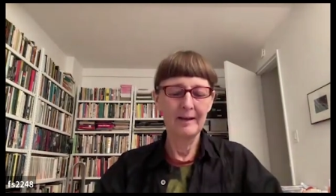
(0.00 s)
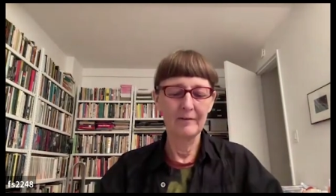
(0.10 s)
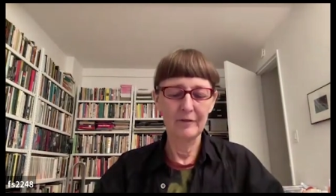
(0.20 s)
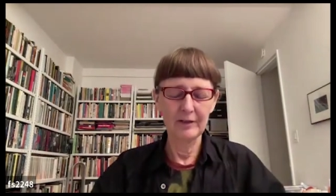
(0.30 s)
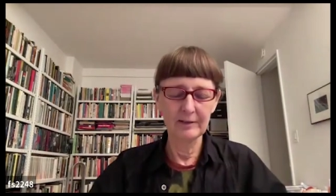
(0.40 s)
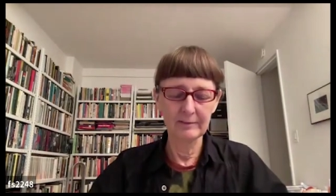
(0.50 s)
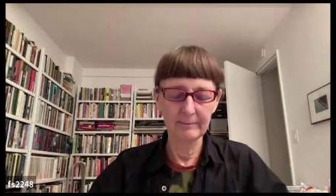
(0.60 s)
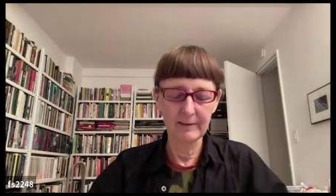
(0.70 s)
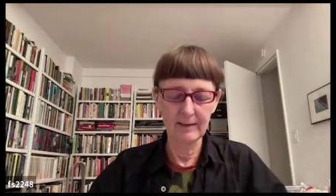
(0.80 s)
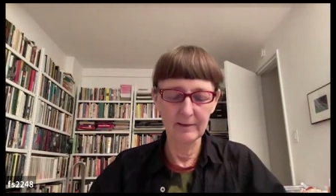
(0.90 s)
of
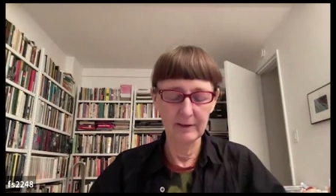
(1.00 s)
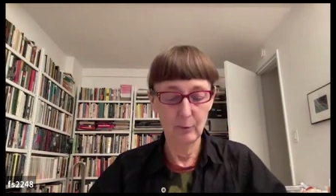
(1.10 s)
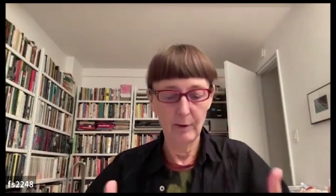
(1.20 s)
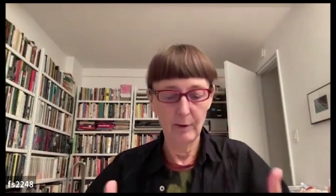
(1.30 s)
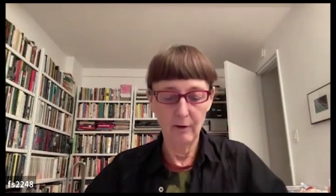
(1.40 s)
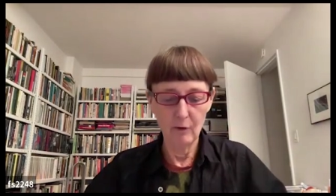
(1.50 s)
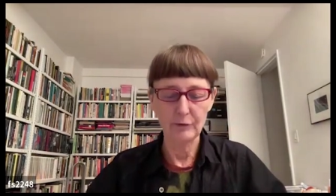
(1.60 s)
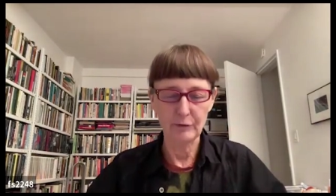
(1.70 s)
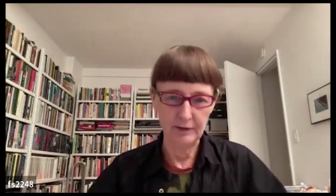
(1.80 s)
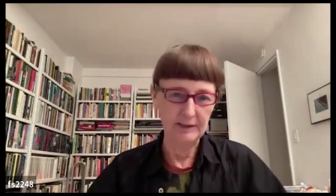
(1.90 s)
the uh, you know what are
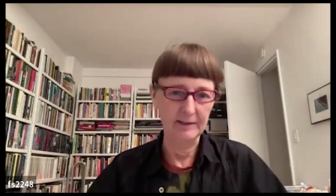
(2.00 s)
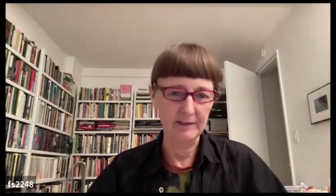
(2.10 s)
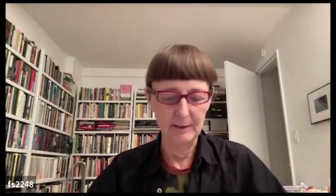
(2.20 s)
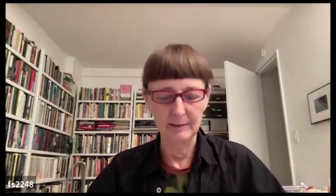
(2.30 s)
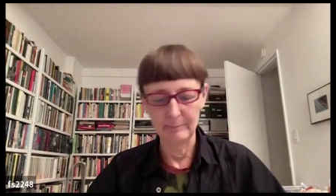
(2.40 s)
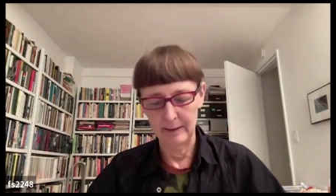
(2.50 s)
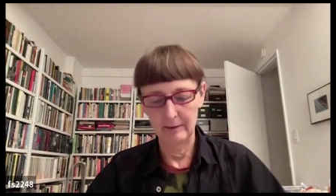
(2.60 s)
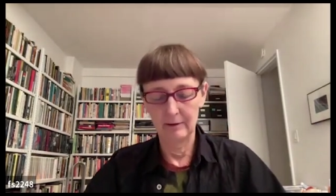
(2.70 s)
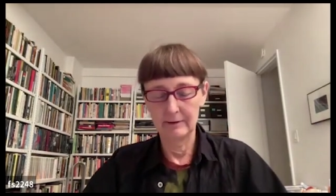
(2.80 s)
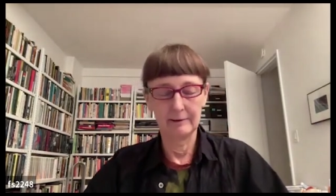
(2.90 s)
also seen to be
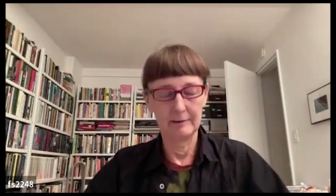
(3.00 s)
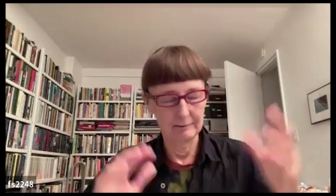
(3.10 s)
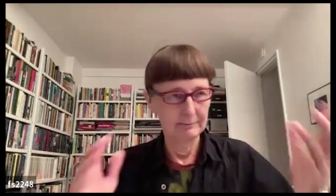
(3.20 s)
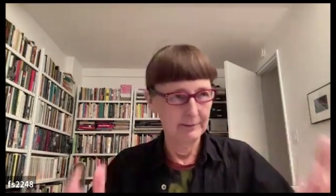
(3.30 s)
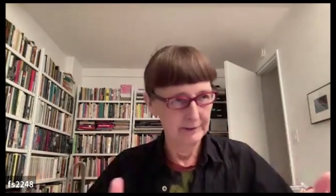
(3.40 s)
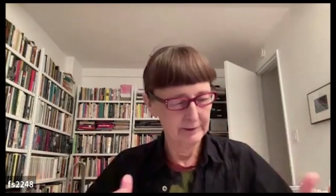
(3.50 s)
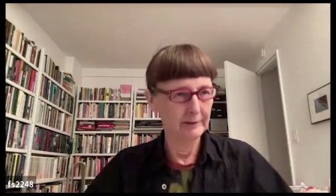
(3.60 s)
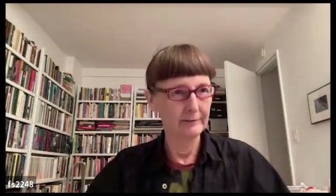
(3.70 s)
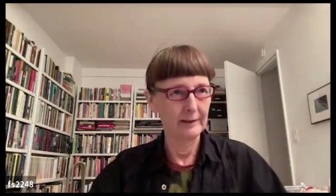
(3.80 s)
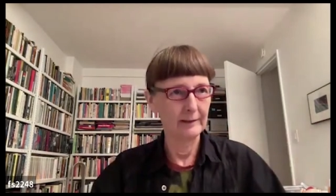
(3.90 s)
pedagogical
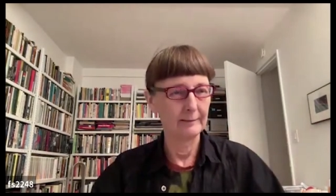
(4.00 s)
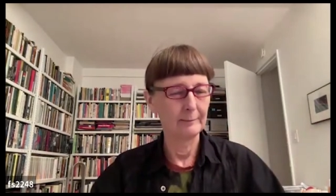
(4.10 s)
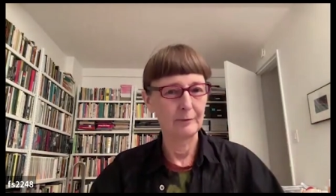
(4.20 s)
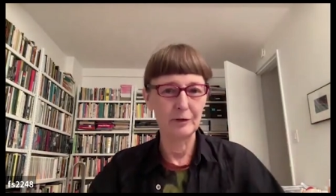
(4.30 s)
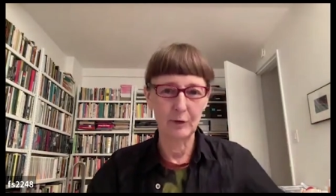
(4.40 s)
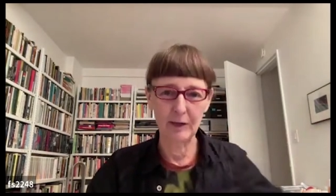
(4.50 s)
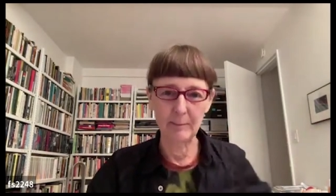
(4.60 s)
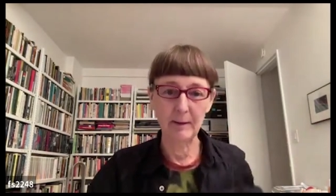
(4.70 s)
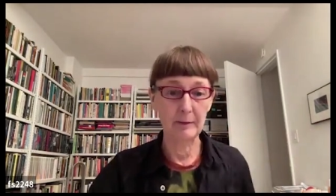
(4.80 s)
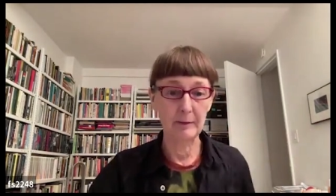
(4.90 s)
initiatives and i'm not just talking
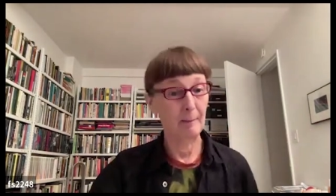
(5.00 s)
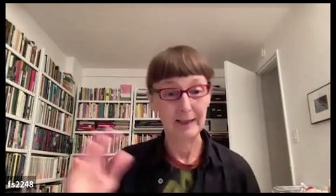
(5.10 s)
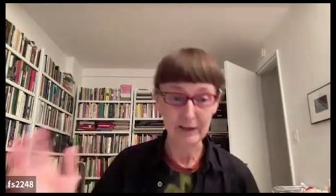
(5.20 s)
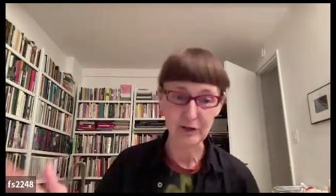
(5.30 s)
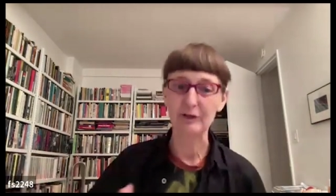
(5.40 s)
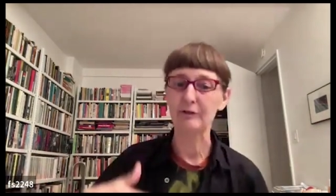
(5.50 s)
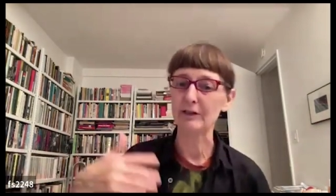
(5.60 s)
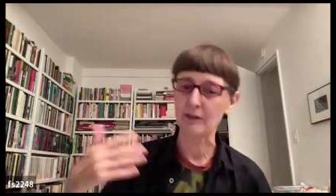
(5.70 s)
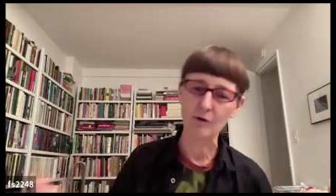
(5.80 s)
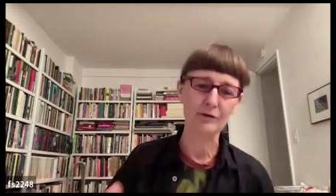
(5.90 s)
about the public lecture
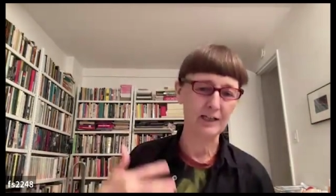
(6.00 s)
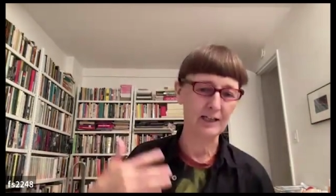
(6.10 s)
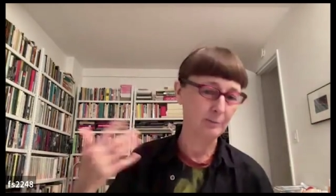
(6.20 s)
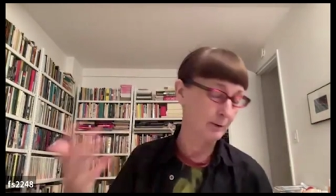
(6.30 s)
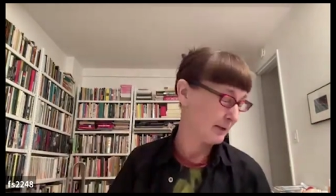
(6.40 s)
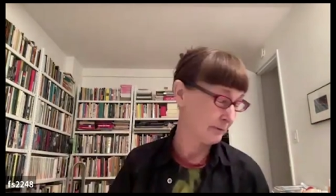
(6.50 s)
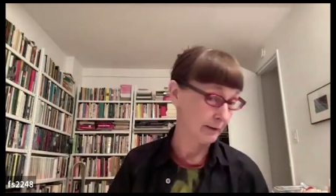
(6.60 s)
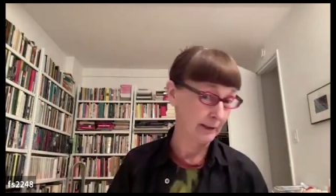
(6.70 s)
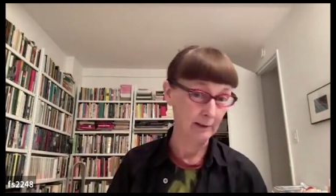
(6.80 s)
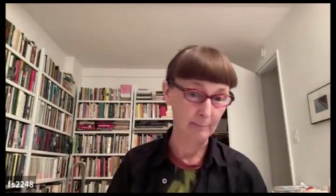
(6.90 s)
series and those things but they're
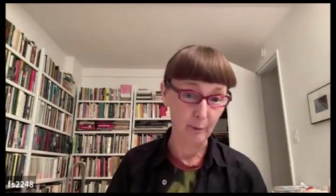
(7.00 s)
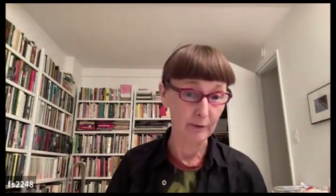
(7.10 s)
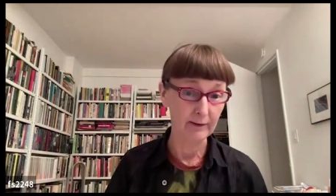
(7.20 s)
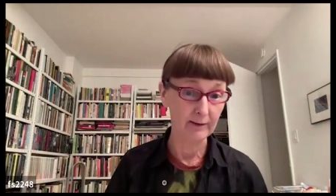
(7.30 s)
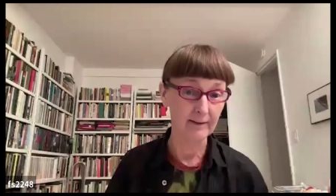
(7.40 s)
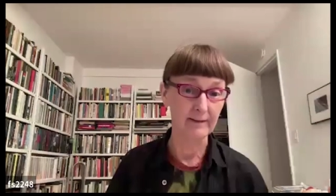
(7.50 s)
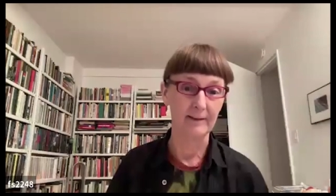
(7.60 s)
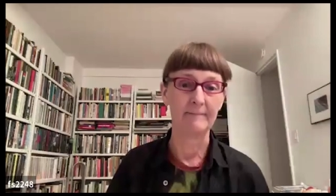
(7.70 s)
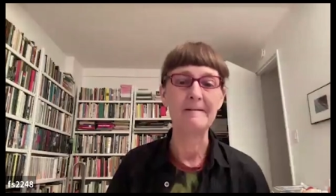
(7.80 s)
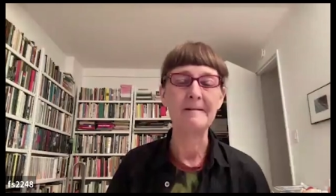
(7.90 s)
really important
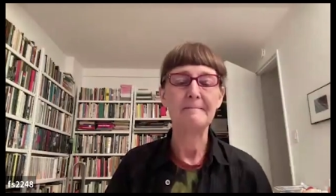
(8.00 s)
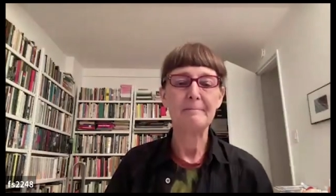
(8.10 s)
and